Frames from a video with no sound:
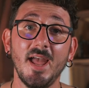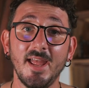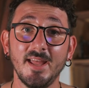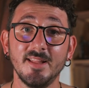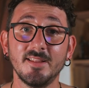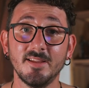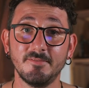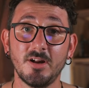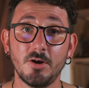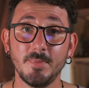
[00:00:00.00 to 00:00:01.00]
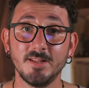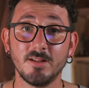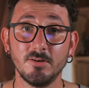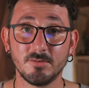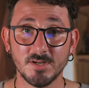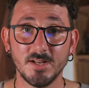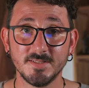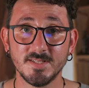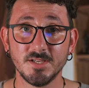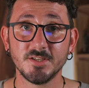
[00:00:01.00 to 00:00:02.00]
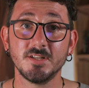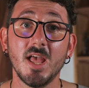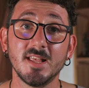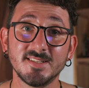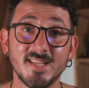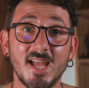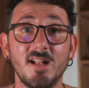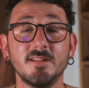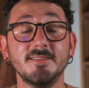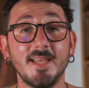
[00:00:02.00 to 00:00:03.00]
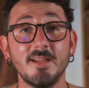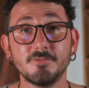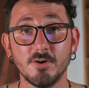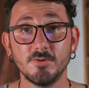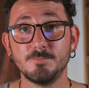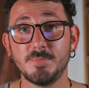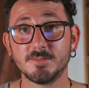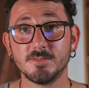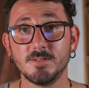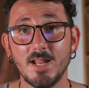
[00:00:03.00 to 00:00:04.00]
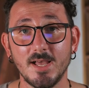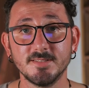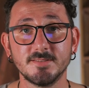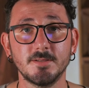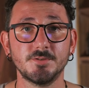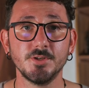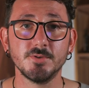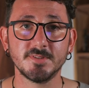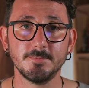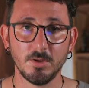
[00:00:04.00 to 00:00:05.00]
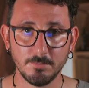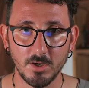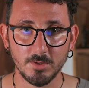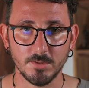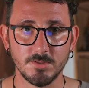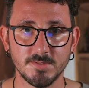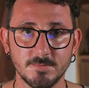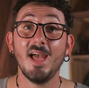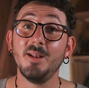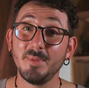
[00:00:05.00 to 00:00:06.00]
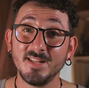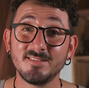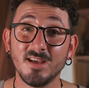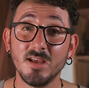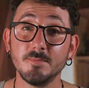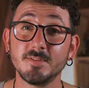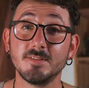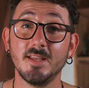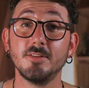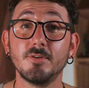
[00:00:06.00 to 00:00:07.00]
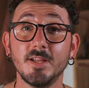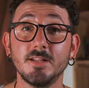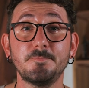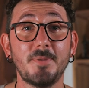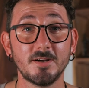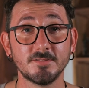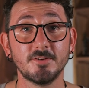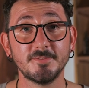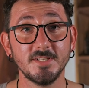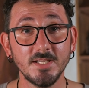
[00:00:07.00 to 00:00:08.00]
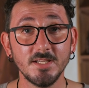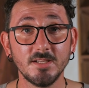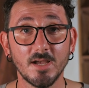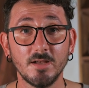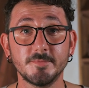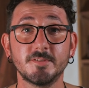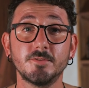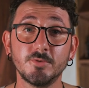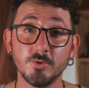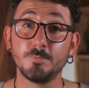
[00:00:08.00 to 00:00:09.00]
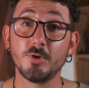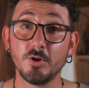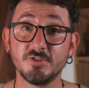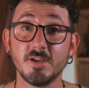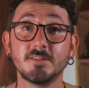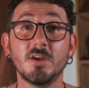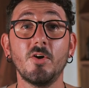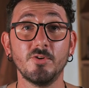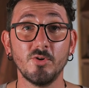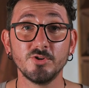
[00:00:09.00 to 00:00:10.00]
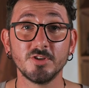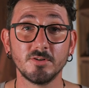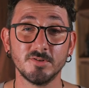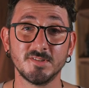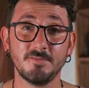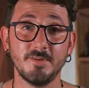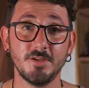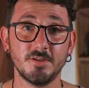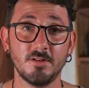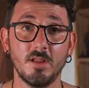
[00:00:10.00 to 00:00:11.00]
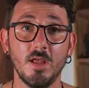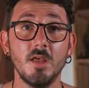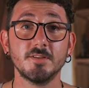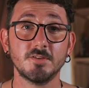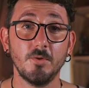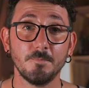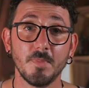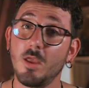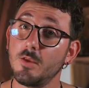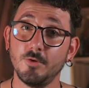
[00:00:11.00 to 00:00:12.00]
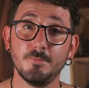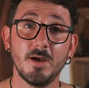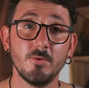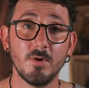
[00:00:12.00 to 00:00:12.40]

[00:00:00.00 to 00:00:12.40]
and environmental organizations sell their own personalized reusable bottles. And many times they donate part of the incomes to projects on ocean conservation. So you buy